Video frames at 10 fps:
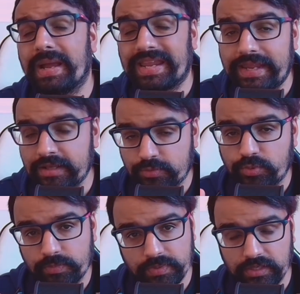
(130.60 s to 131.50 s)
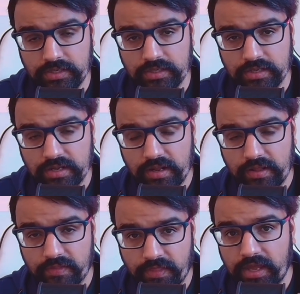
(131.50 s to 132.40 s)
guess would be
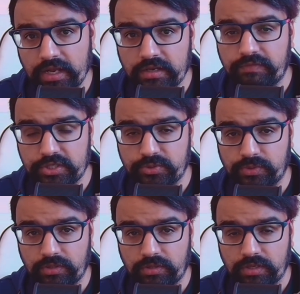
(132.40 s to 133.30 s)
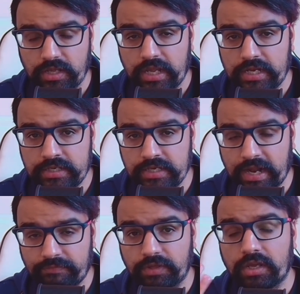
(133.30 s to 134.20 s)
that individual didn't
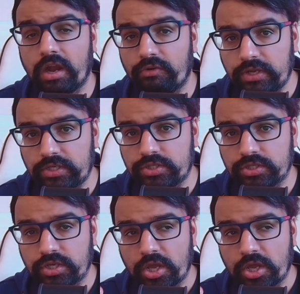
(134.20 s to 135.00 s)
have the courage.